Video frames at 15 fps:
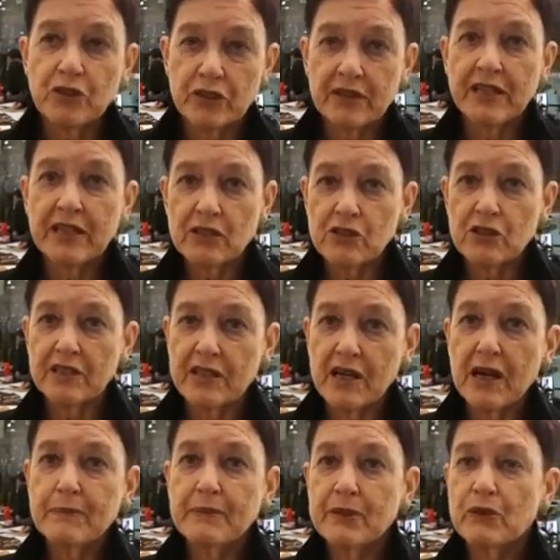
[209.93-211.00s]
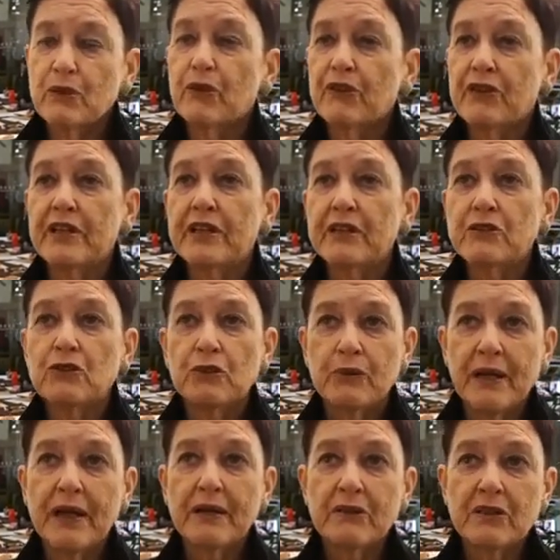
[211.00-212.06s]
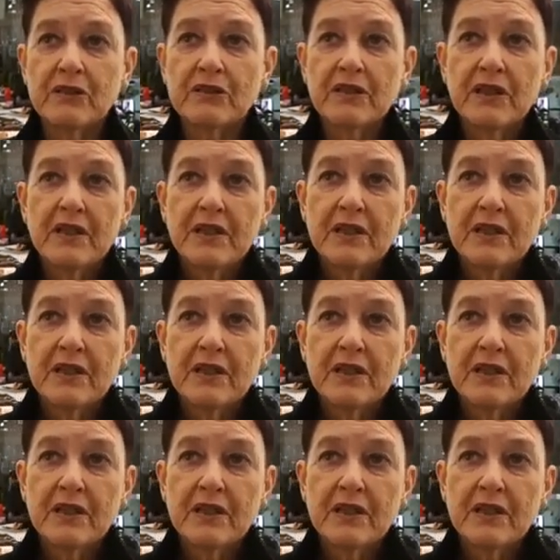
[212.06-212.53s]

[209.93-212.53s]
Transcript: you can actually copy the whole thing in 2 hours.